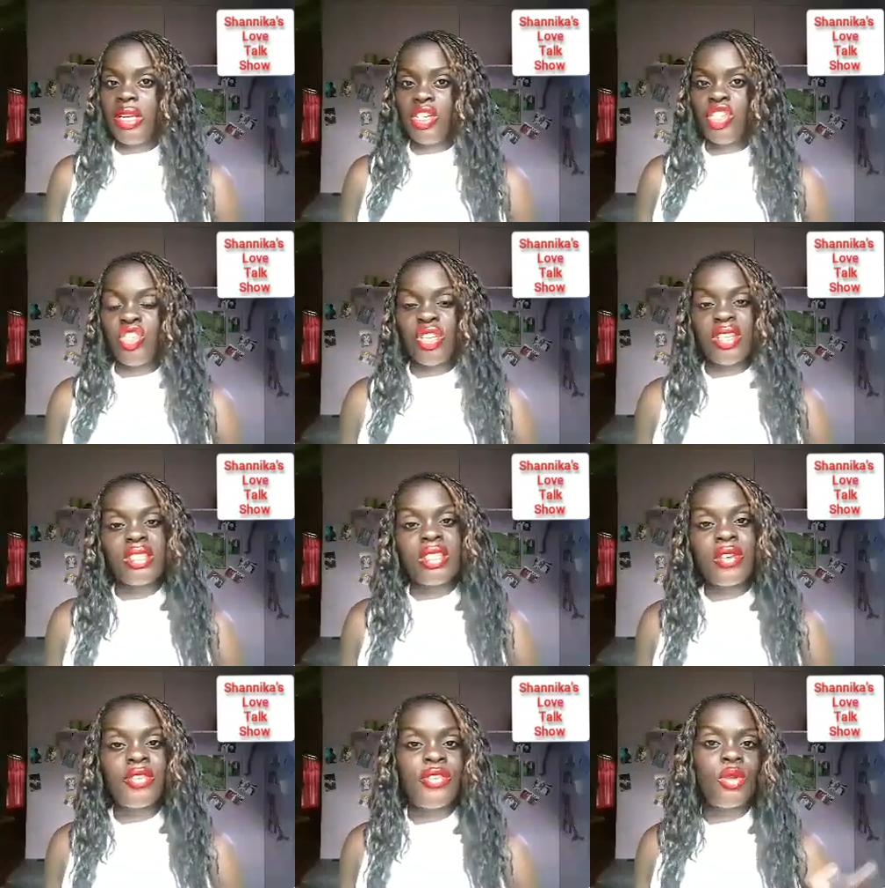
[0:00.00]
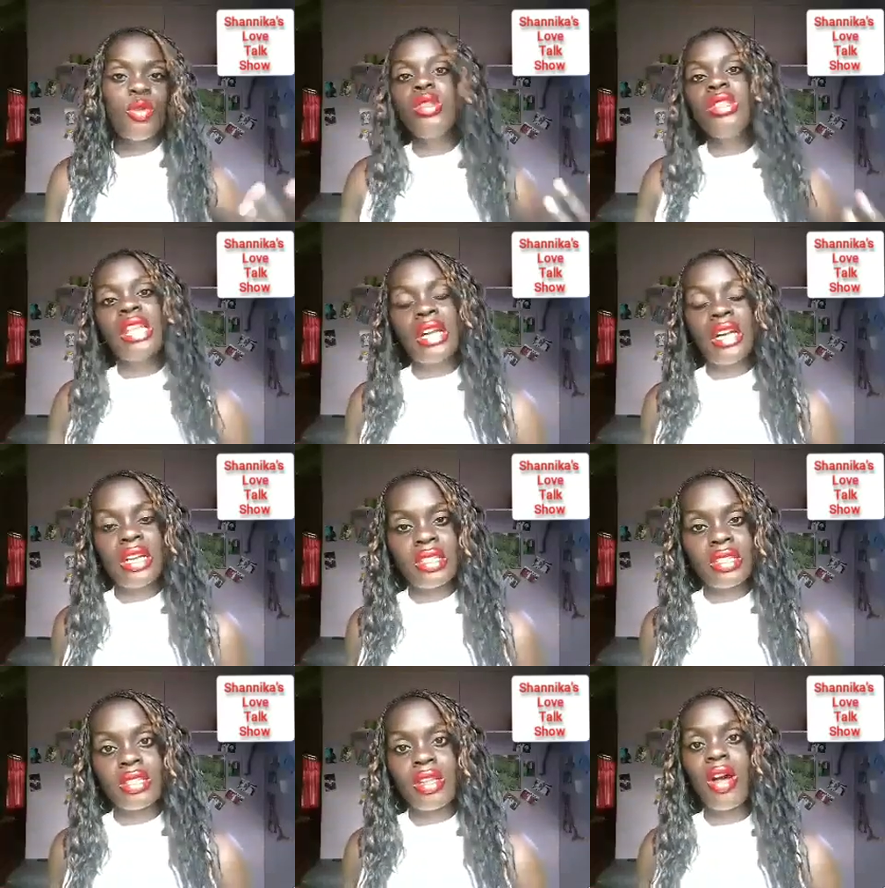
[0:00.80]
it's just a few
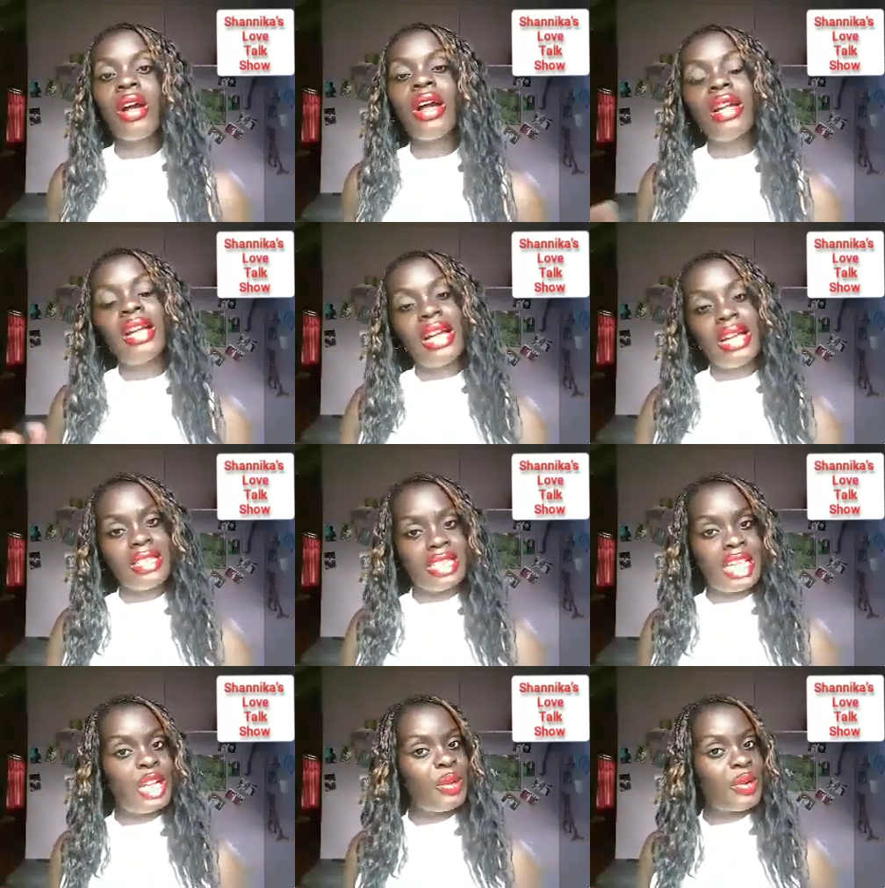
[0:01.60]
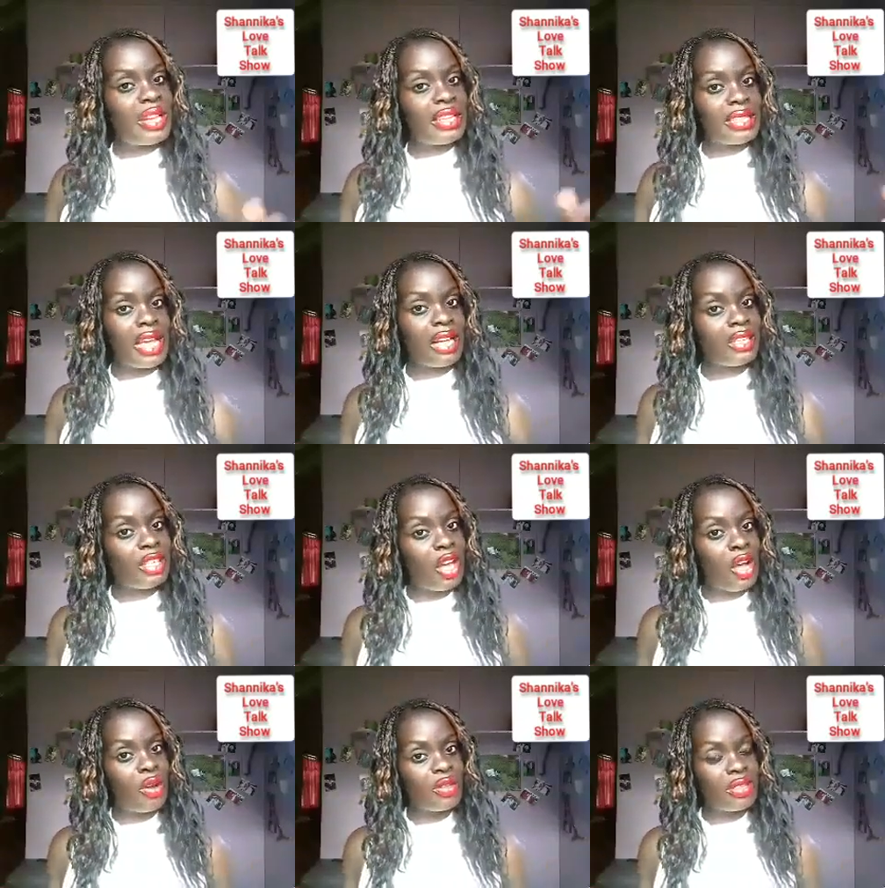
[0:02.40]
seconds long i can't tell you exactly
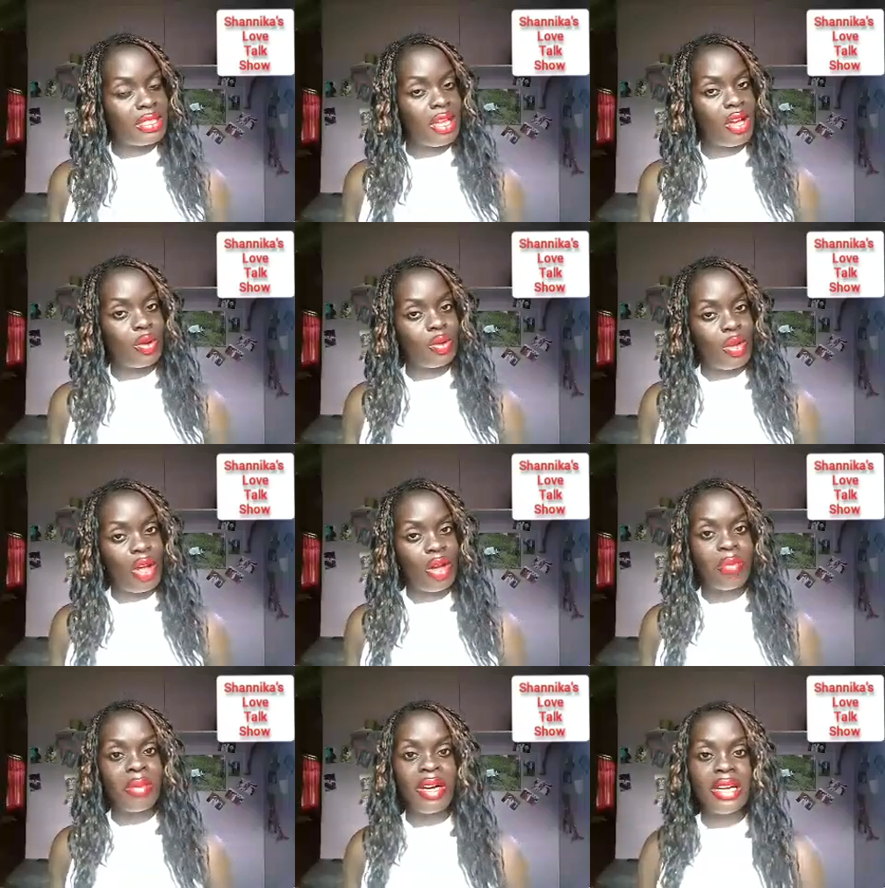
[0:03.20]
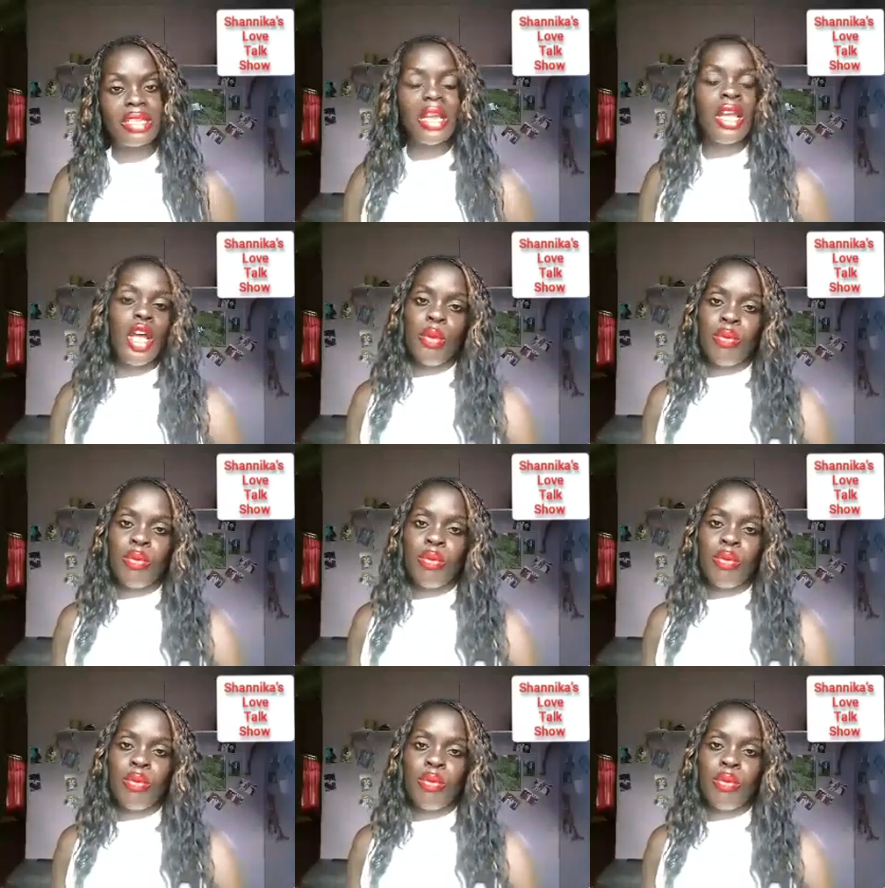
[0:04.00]
how how long but